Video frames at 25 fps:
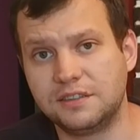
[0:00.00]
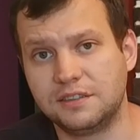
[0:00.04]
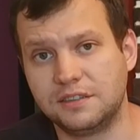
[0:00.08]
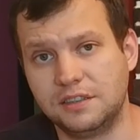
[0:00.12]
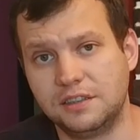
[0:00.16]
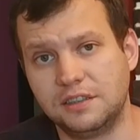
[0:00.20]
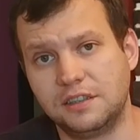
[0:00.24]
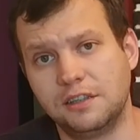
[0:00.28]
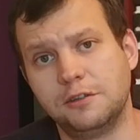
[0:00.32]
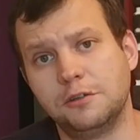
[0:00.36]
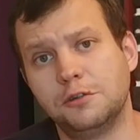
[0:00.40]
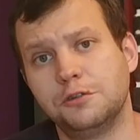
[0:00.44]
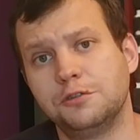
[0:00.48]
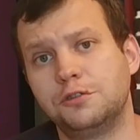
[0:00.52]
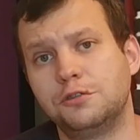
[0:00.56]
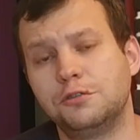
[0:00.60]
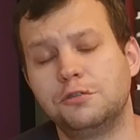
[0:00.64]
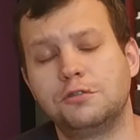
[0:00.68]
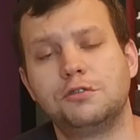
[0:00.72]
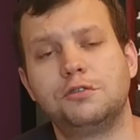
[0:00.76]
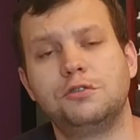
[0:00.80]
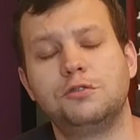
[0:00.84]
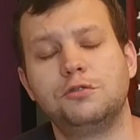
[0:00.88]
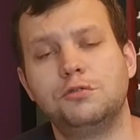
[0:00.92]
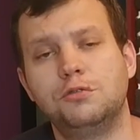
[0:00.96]
allows you
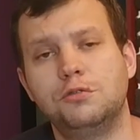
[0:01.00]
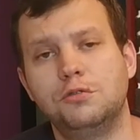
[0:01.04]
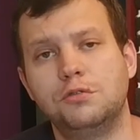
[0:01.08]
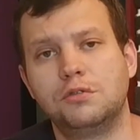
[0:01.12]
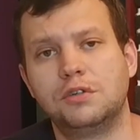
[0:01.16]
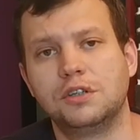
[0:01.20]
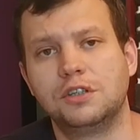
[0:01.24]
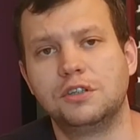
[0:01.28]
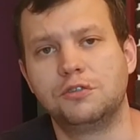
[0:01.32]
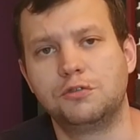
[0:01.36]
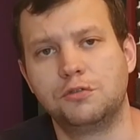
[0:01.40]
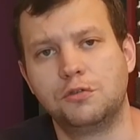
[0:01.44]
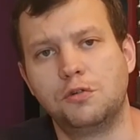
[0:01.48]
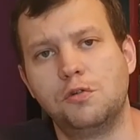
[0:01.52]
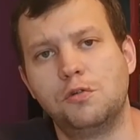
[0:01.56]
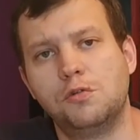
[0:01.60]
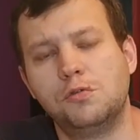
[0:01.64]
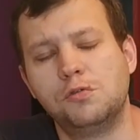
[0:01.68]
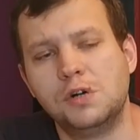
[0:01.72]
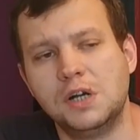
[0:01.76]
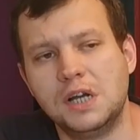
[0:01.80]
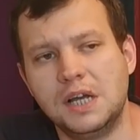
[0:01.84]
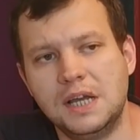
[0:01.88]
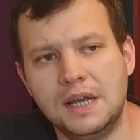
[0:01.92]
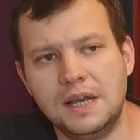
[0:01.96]
to control
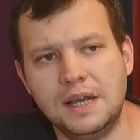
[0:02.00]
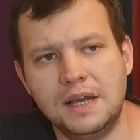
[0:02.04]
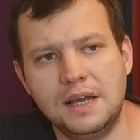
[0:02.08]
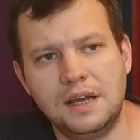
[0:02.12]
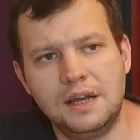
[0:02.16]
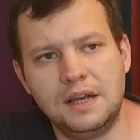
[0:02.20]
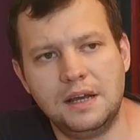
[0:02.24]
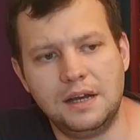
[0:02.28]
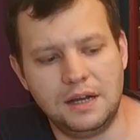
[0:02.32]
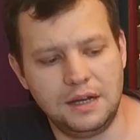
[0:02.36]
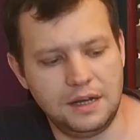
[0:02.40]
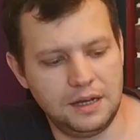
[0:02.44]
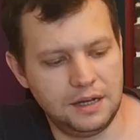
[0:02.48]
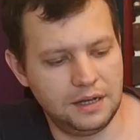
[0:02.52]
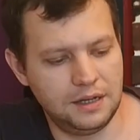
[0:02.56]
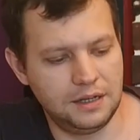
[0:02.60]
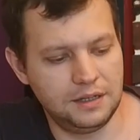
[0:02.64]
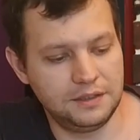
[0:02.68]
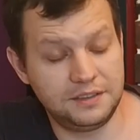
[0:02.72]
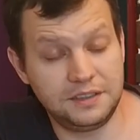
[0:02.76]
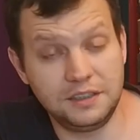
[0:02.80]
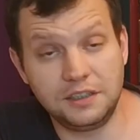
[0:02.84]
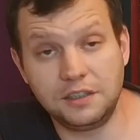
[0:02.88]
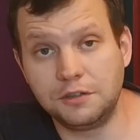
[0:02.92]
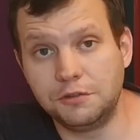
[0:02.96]
a
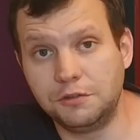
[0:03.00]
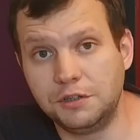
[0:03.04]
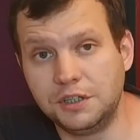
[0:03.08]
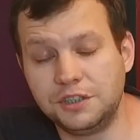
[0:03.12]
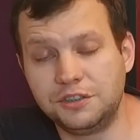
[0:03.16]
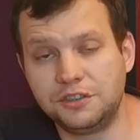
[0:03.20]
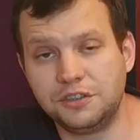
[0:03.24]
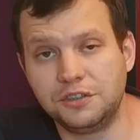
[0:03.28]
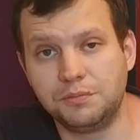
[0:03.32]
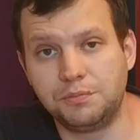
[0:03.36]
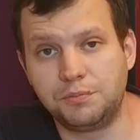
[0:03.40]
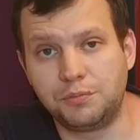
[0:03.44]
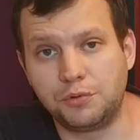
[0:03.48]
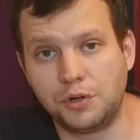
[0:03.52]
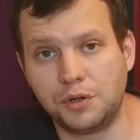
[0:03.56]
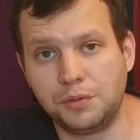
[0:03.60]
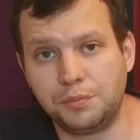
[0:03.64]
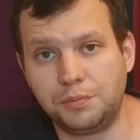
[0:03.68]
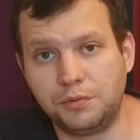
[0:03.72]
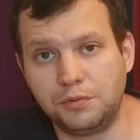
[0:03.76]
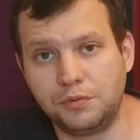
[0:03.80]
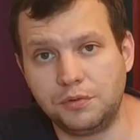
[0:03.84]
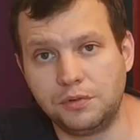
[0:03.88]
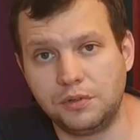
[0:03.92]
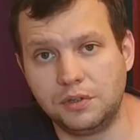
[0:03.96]
single engine prop
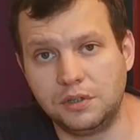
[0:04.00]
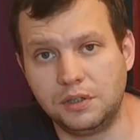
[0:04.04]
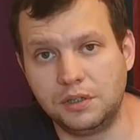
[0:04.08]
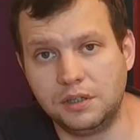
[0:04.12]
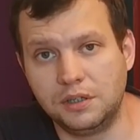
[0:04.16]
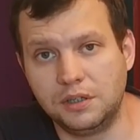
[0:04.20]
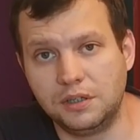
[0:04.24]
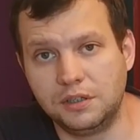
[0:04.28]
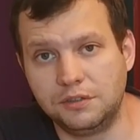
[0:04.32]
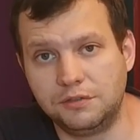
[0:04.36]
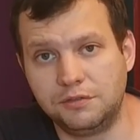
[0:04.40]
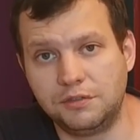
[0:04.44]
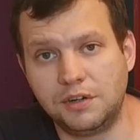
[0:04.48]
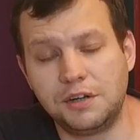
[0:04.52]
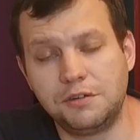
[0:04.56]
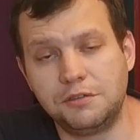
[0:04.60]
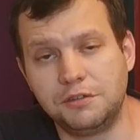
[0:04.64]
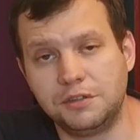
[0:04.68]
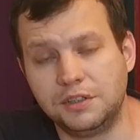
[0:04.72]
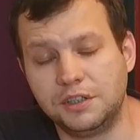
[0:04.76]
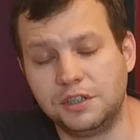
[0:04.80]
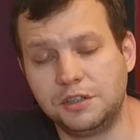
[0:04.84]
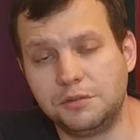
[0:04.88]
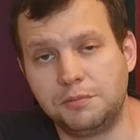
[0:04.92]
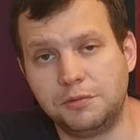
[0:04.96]
driving
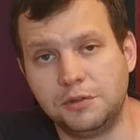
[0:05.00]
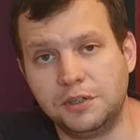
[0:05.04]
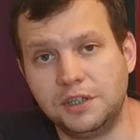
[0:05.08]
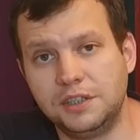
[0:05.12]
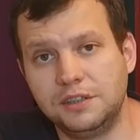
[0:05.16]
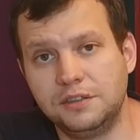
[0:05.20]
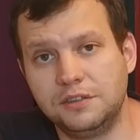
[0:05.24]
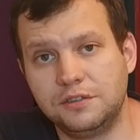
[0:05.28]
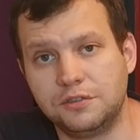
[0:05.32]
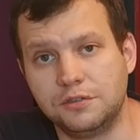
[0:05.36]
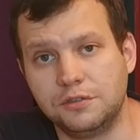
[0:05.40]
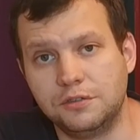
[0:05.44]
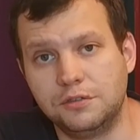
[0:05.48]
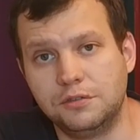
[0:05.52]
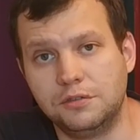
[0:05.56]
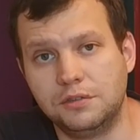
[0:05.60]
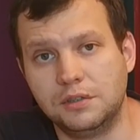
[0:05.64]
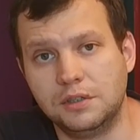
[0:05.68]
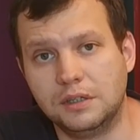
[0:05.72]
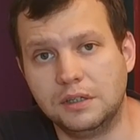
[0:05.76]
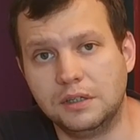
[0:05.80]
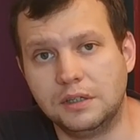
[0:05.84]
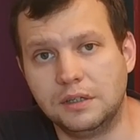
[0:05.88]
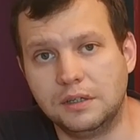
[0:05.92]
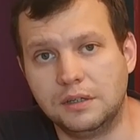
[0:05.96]
airplane, so
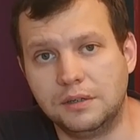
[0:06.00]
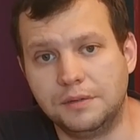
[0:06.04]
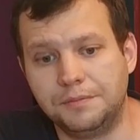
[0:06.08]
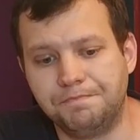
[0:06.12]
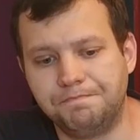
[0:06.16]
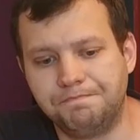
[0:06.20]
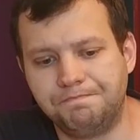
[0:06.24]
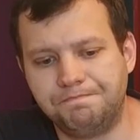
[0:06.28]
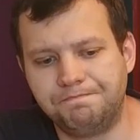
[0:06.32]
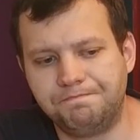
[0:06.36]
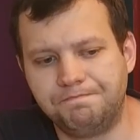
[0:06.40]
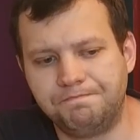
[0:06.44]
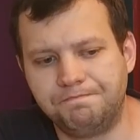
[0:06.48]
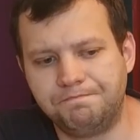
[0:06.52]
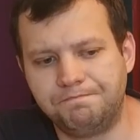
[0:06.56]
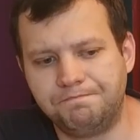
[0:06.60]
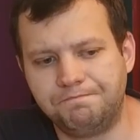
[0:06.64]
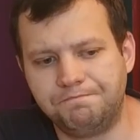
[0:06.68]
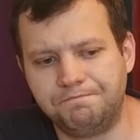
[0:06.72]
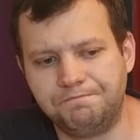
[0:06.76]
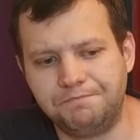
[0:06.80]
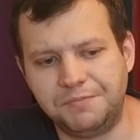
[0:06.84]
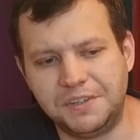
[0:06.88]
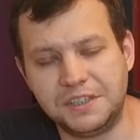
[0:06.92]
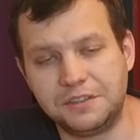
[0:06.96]

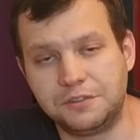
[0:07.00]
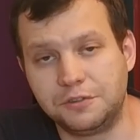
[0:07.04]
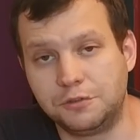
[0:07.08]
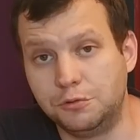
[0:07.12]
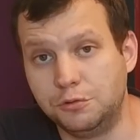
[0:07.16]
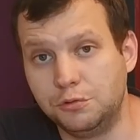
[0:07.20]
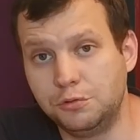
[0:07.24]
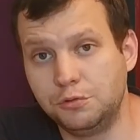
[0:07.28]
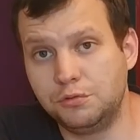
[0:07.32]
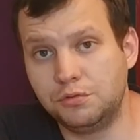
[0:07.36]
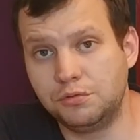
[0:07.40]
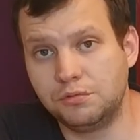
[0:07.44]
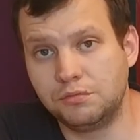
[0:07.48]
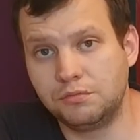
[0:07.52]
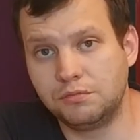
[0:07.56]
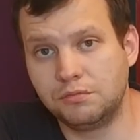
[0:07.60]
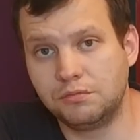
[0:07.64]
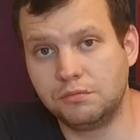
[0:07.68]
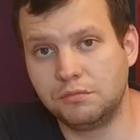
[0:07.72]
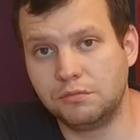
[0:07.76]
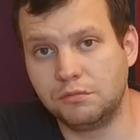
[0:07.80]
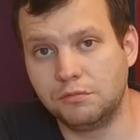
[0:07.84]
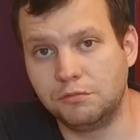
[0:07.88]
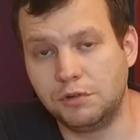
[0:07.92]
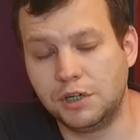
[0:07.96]
it's good.
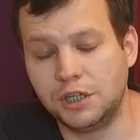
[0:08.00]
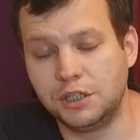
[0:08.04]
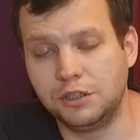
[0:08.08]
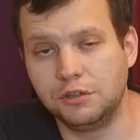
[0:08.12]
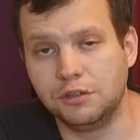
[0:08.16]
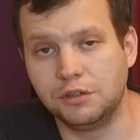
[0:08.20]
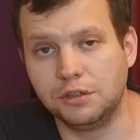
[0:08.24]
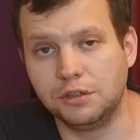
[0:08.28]
Why not?